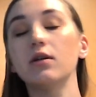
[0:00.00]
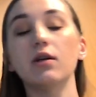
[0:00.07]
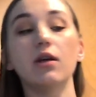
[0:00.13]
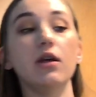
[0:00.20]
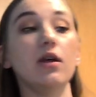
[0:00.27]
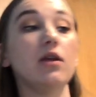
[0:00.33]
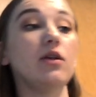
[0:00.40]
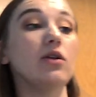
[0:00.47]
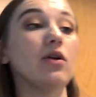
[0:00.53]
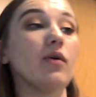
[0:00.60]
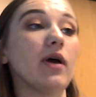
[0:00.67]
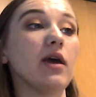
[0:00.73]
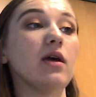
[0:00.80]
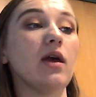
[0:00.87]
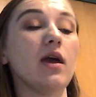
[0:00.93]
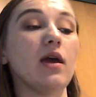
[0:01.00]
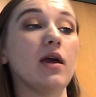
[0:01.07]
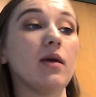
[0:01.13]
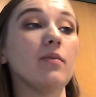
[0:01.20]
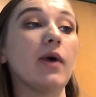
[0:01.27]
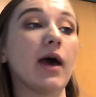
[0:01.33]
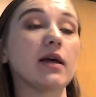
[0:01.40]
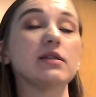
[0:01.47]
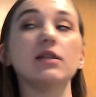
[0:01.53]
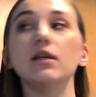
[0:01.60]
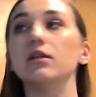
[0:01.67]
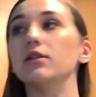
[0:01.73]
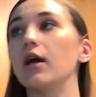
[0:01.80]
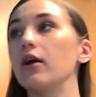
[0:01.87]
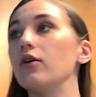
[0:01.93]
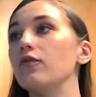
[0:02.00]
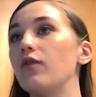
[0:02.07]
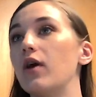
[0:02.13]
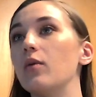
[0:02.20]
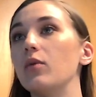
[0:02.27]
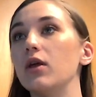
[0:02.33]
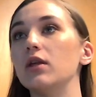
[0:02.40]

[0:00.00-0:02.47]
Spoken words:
it impacts the entire family.